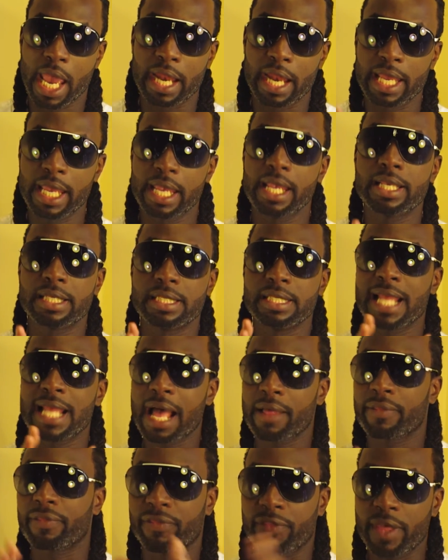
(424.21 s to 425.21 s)
and he's
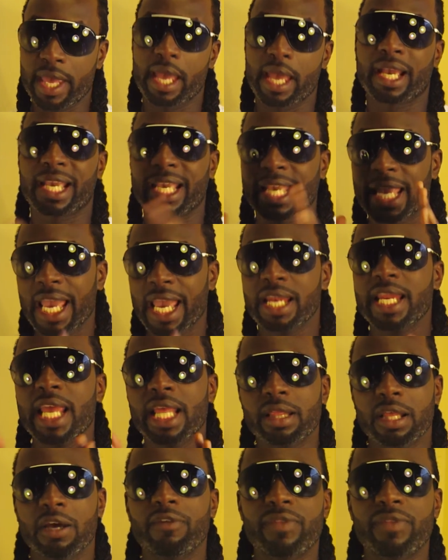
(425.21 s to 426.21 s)
not there, can
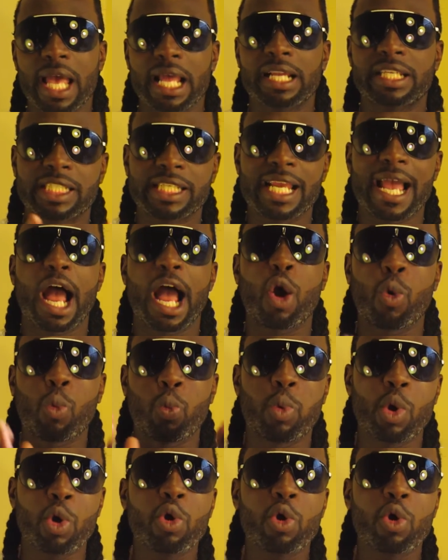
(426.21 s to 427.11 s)
they love that child?